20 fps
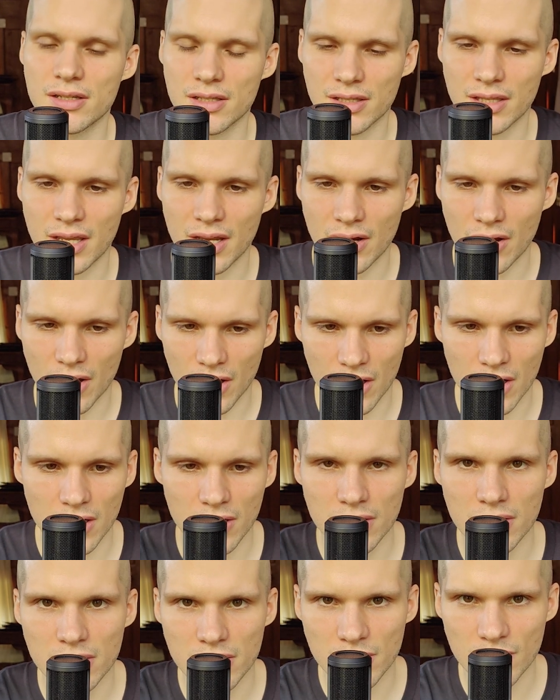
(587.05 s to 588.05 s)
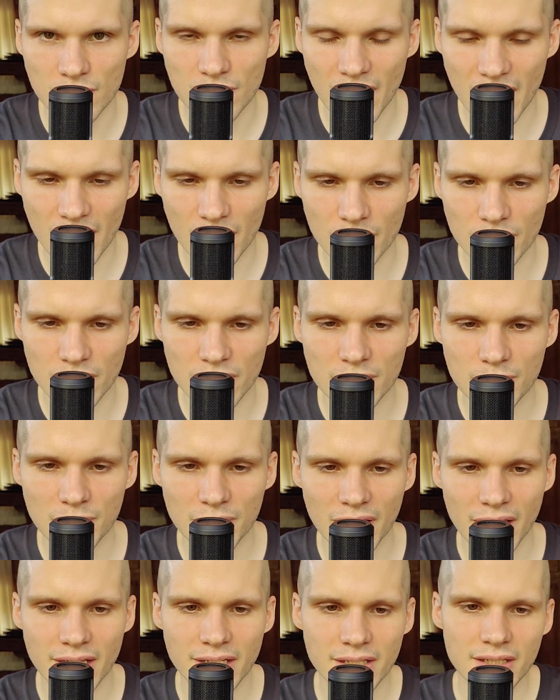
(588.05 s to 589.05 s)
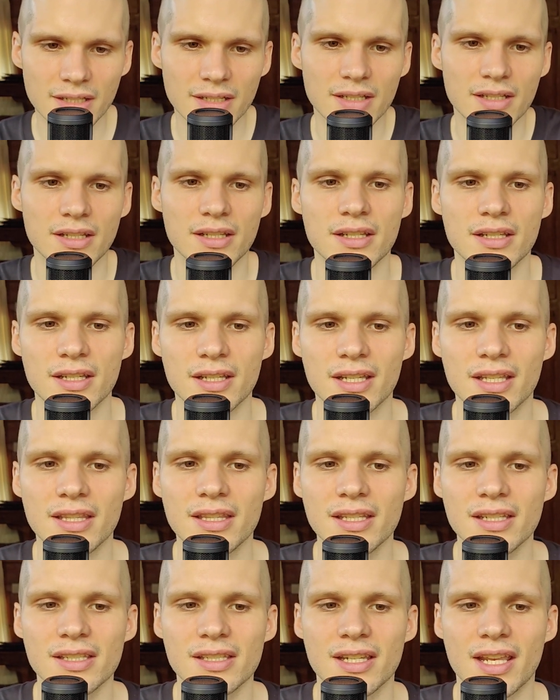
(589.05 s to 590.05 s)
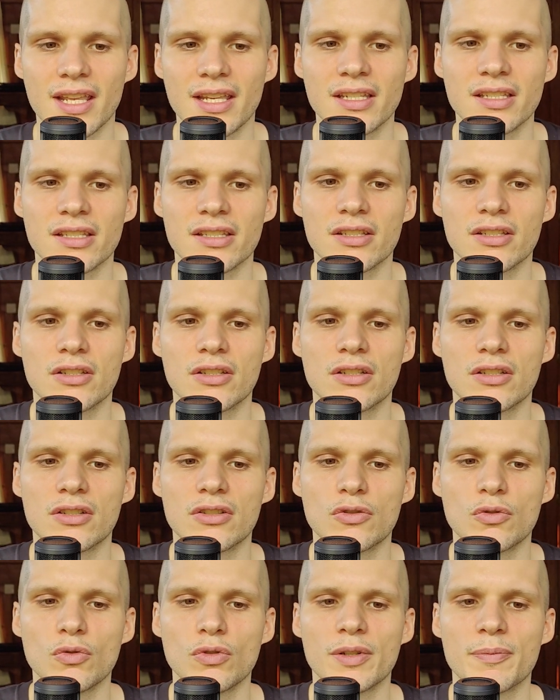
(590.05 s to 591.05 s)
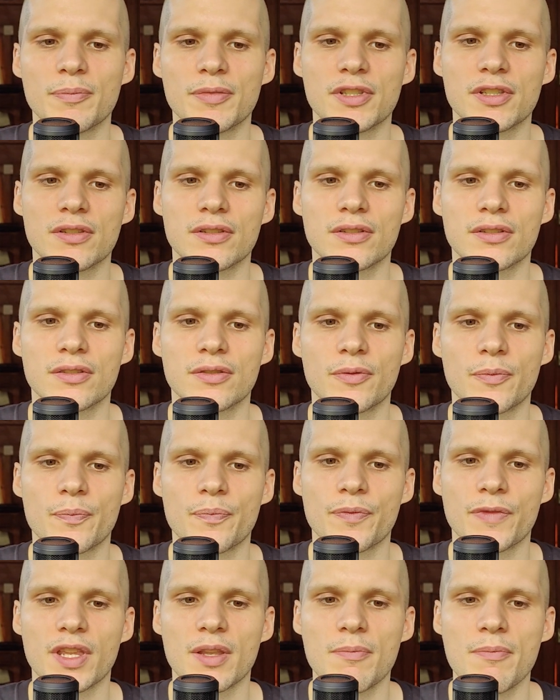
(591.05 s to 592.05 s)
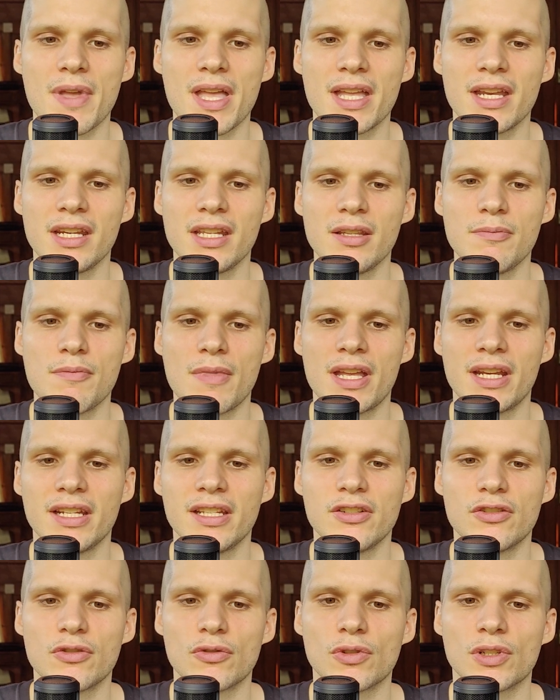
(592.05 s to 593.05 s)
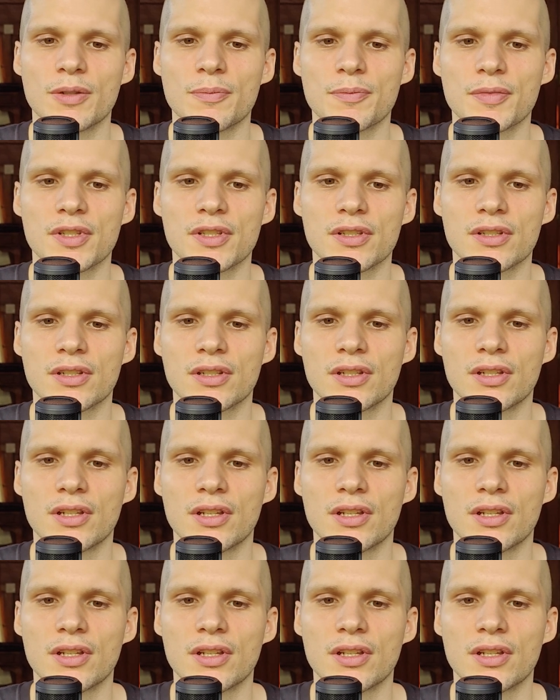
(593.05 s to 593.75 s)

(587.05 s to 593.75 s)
there are flowers planted. In this case, tulips. Many, many tulips